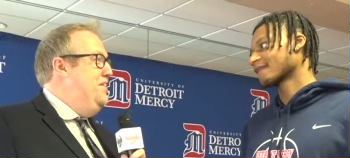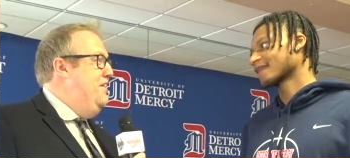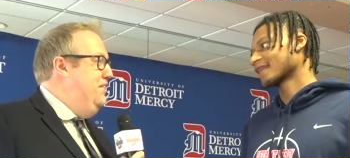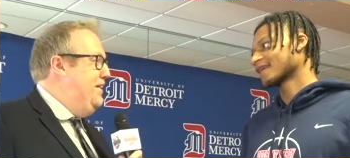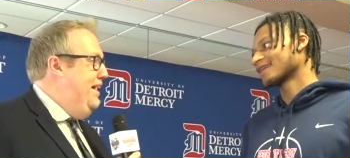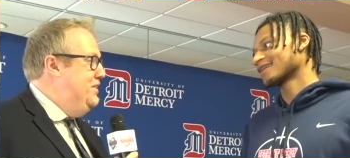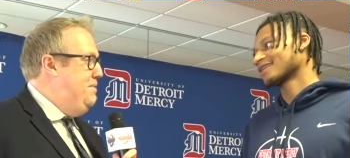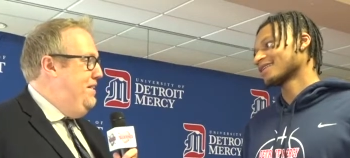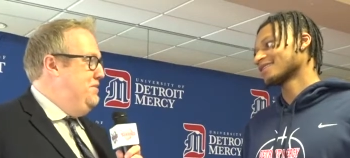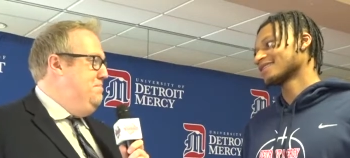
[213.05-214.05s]
Speaker 1: in all of college
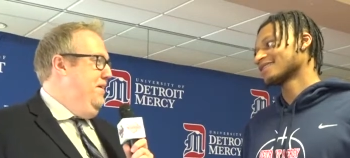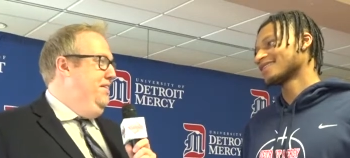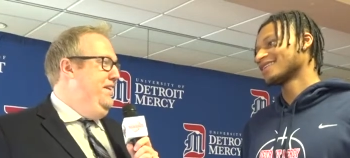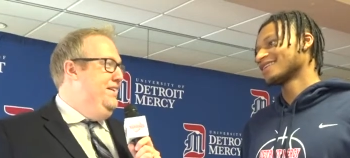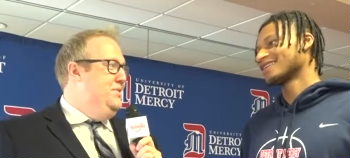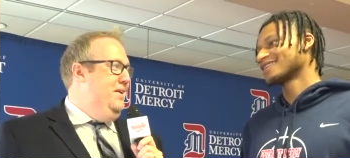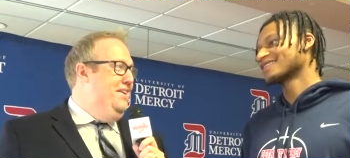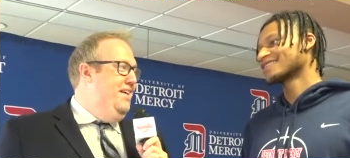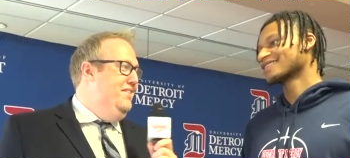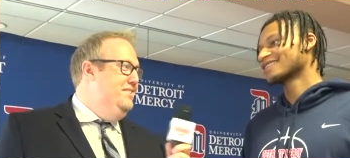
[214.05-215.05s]
basketball, and Antoine
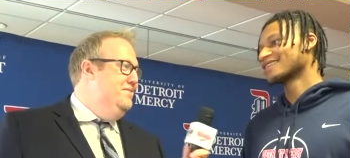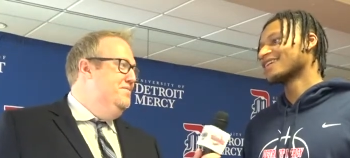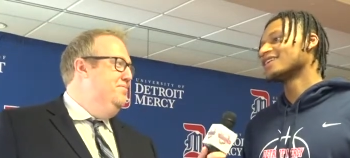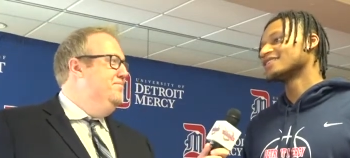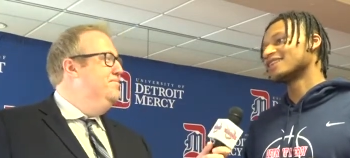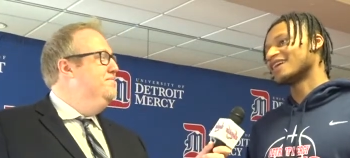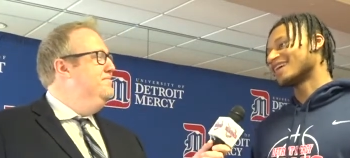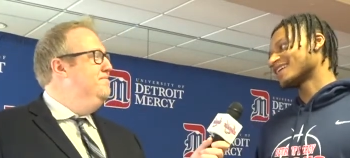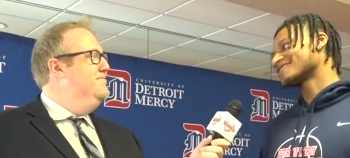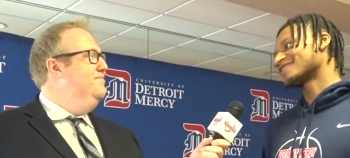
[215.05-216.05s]
Davis.
Speaker 2: Yeah,
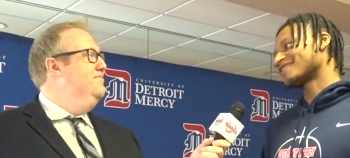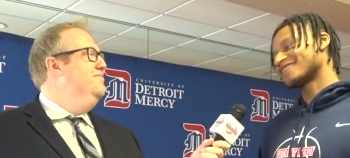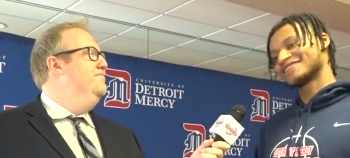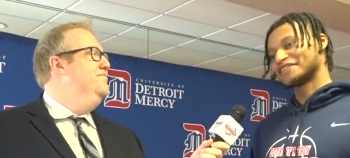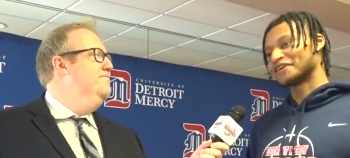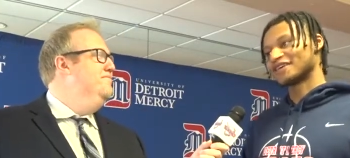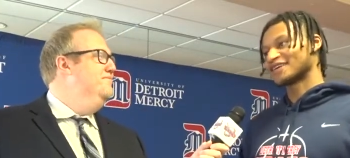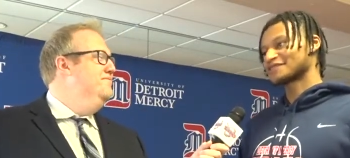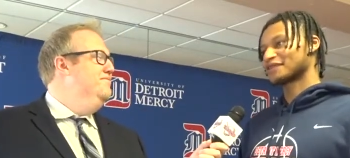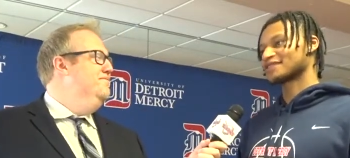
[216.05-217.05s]
Antoine. You know,
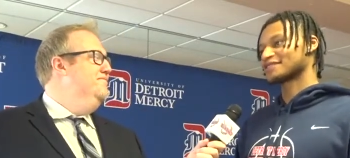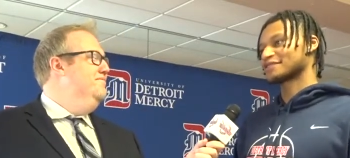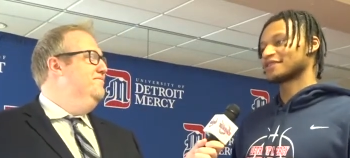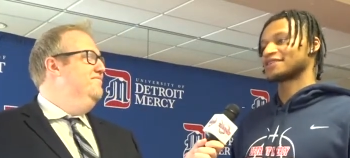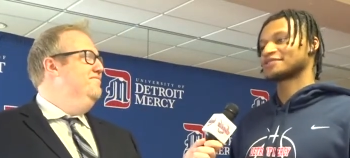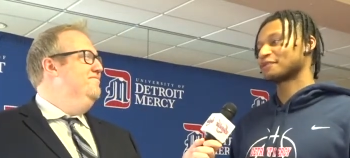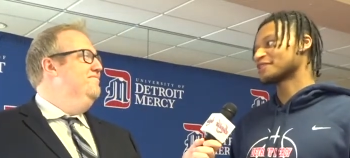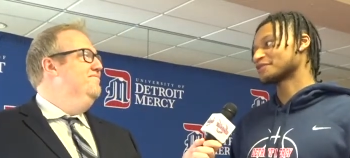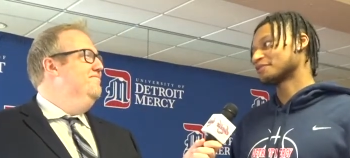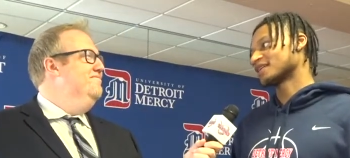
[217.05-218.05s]
Antoine's a, a
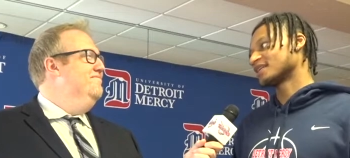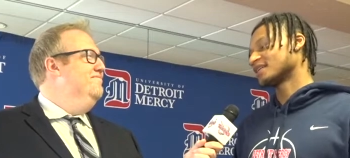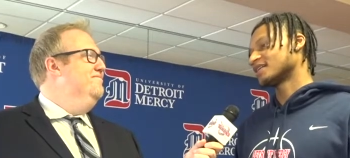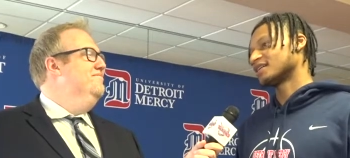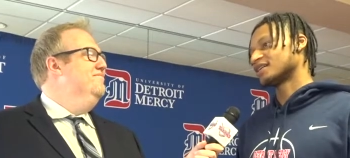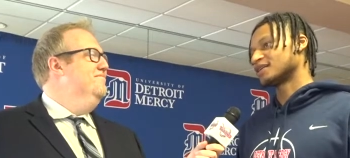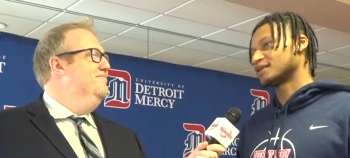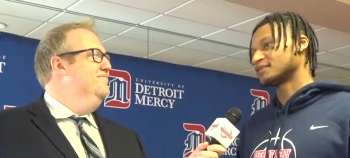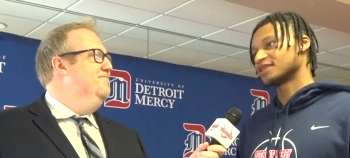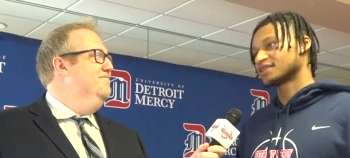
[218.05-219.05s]
special player.
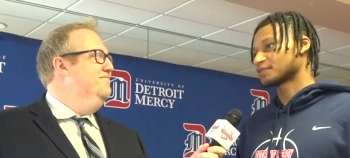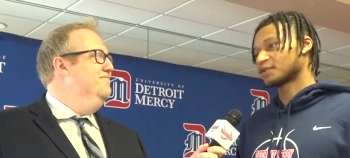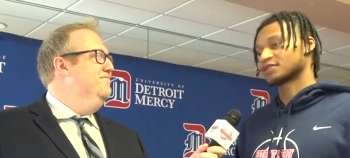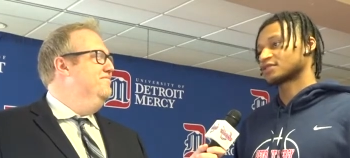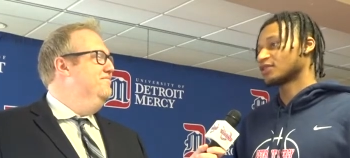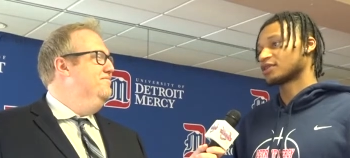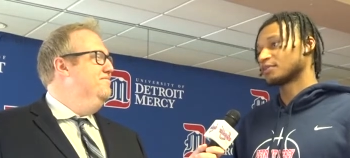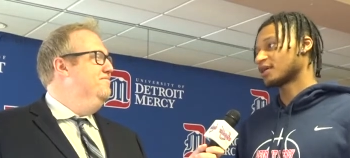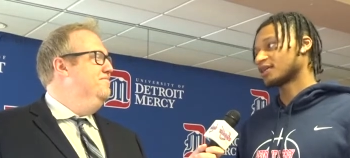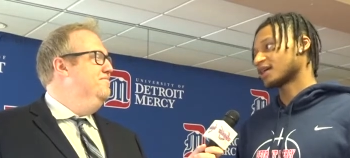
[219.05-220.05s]
Um, he can score the
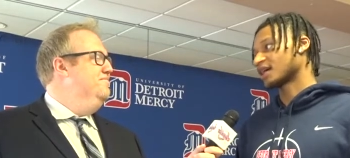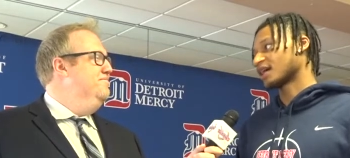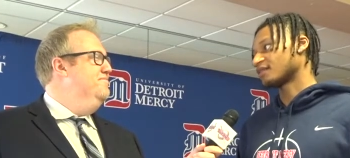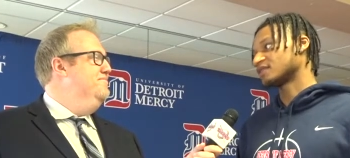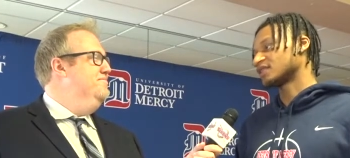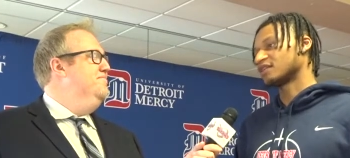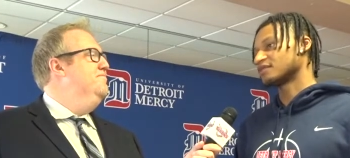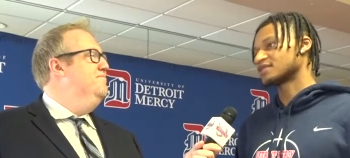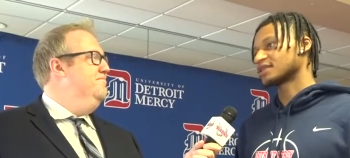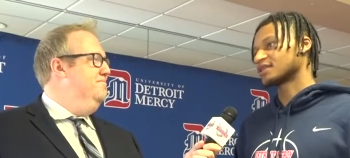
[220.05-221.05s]
ball like I've
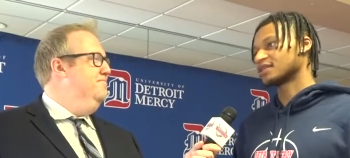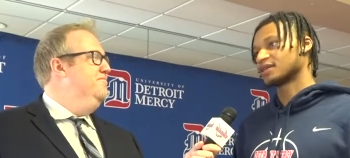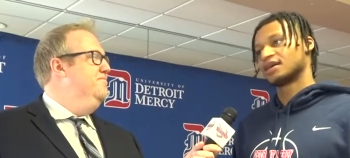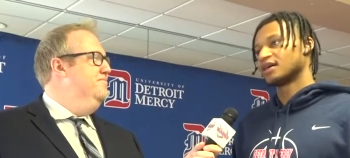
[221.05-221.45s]
never seen it.